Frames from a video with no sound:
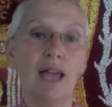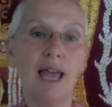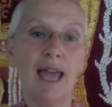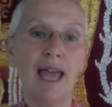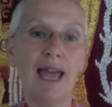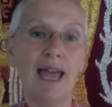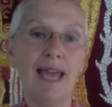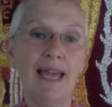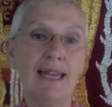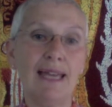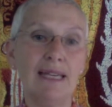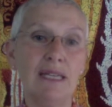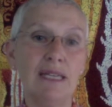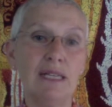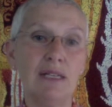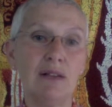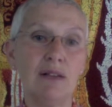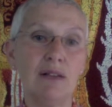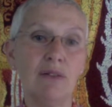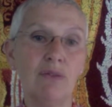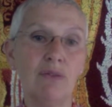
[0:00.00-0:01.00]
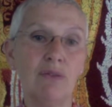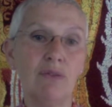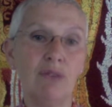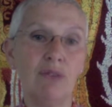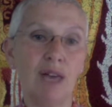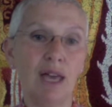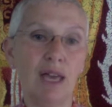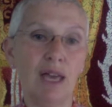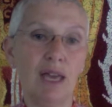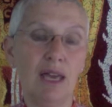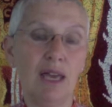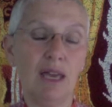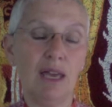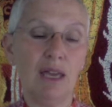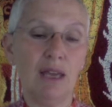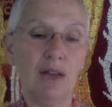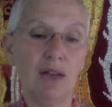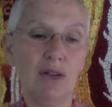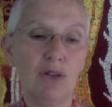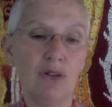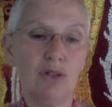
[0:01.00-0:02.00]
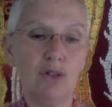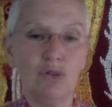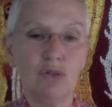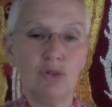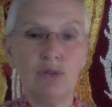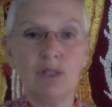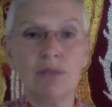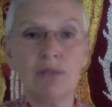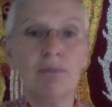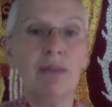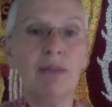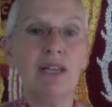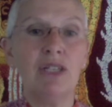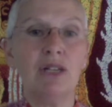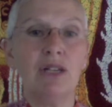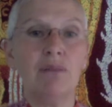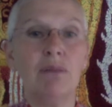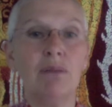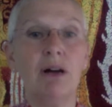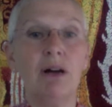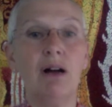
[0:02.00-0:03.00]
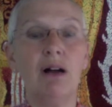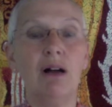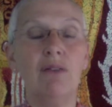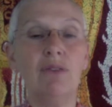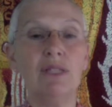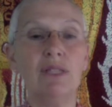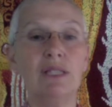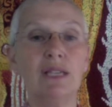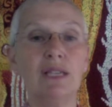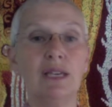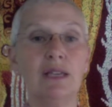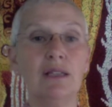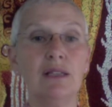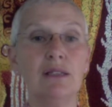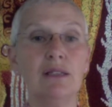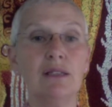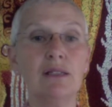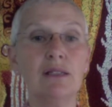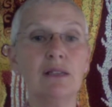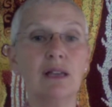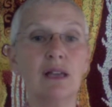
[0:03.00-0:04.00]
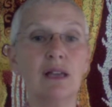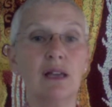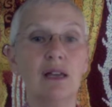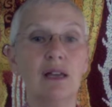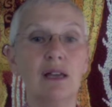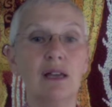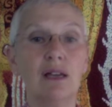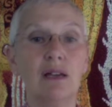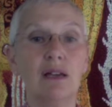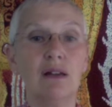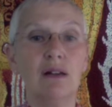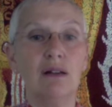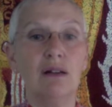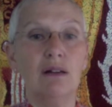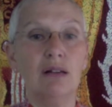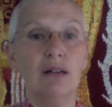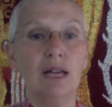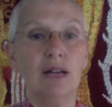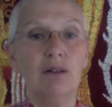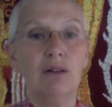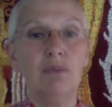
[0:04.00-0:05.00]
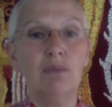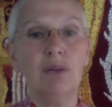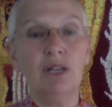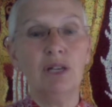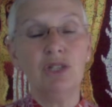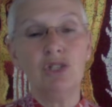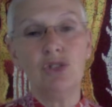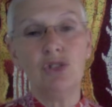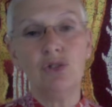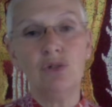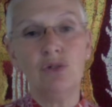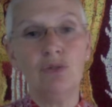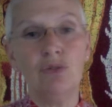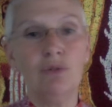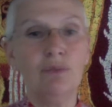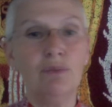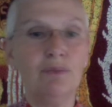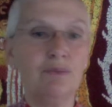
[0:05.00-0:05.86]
and they do some magic behind the scenes, helping to